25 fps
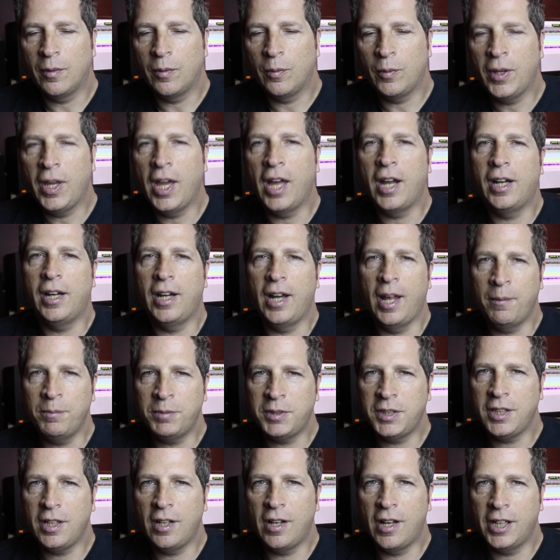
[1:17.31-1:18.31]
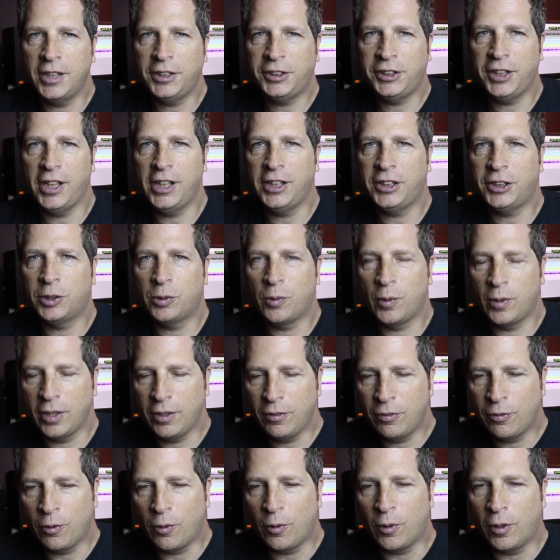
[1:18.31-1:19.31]
We had an MCI
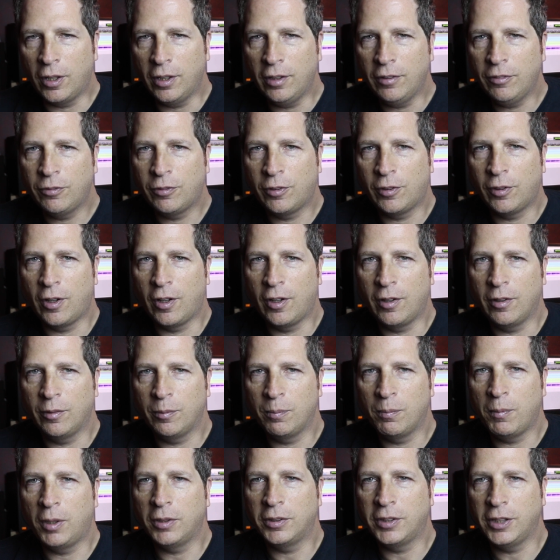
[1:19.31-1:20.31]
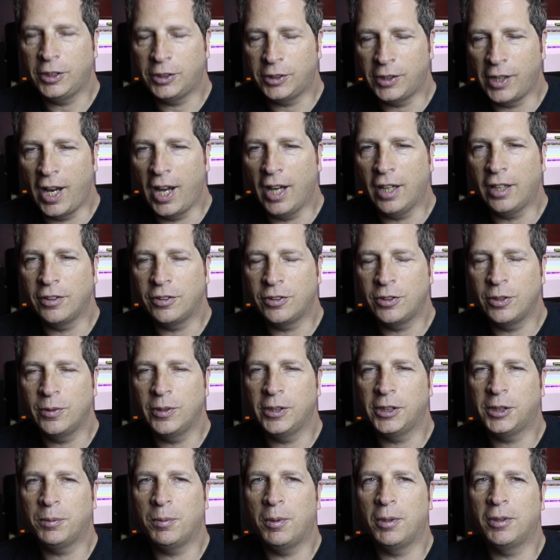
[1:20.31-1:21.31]
JH24 for our multi-track, a
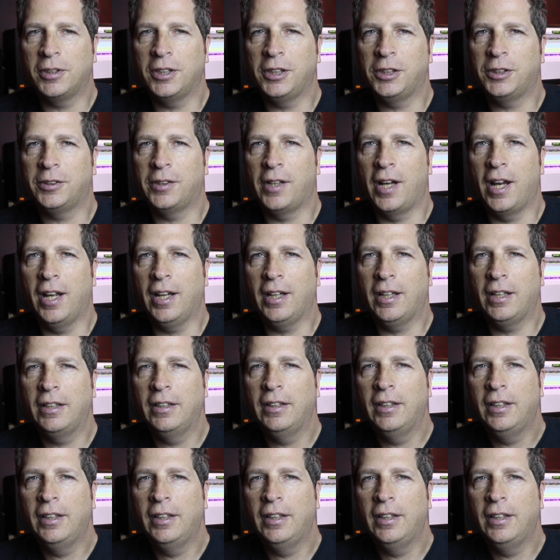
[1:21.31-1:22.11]
2-inch multi-track,